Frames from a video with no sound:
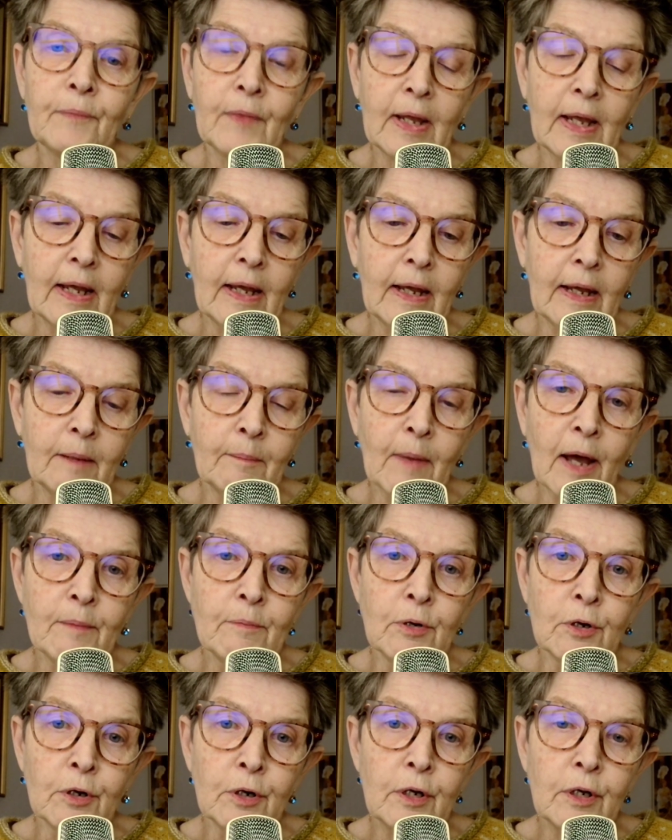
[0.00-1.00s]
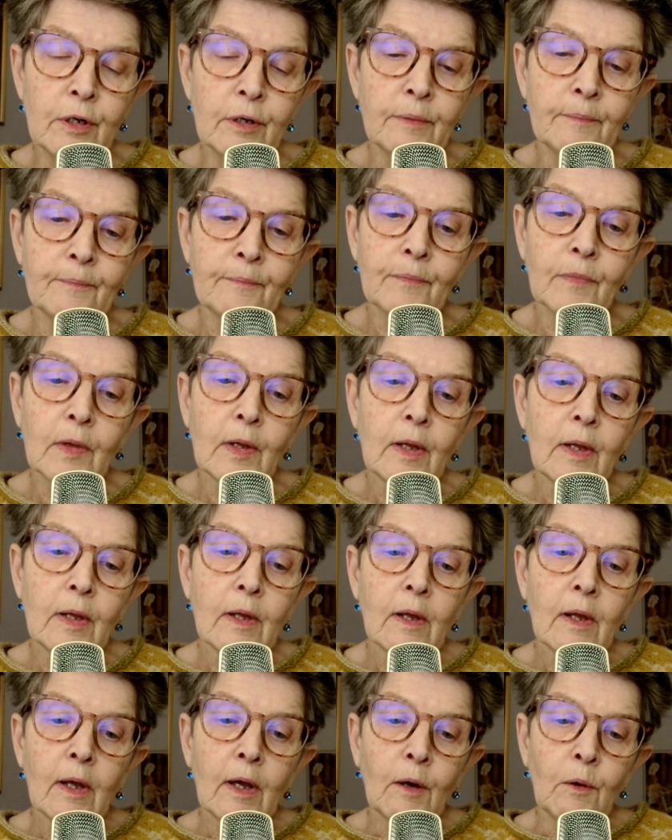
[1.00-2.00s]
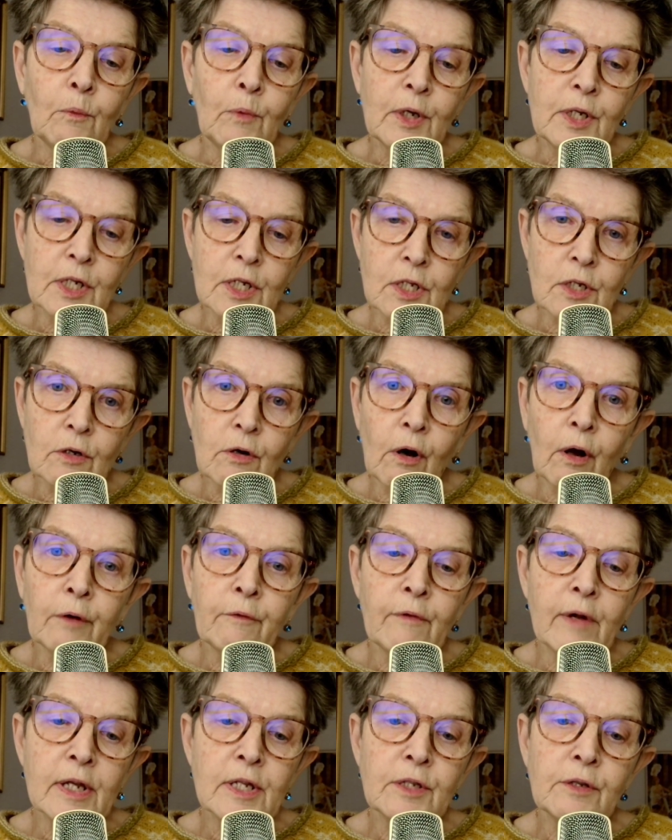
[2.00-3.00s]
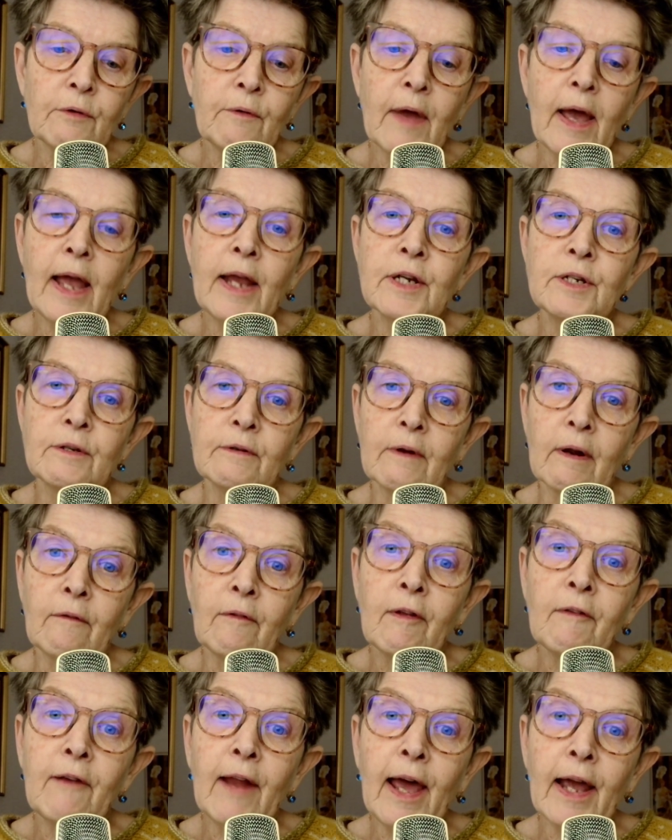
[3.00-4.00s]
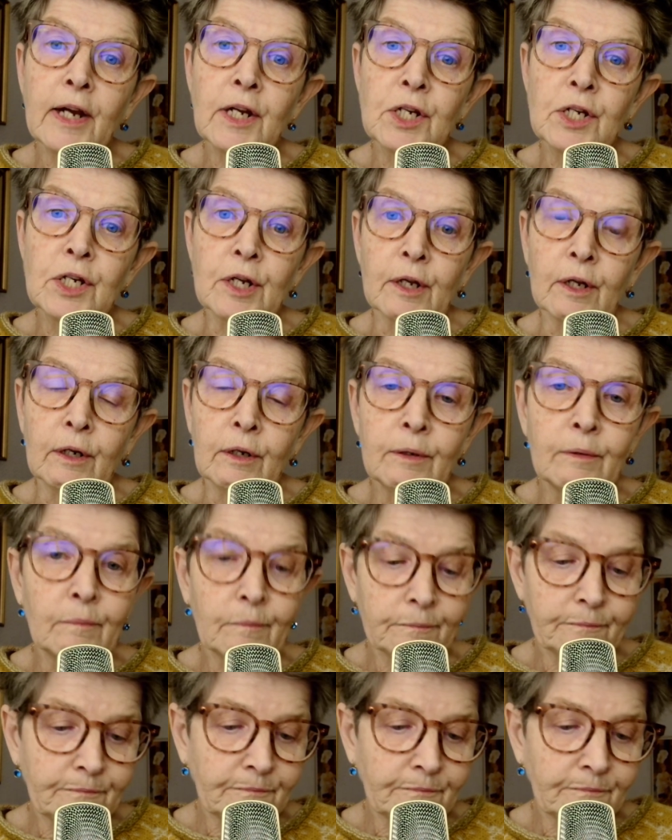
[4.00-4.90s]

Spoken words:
in my book, which is called Restoration and Reflection.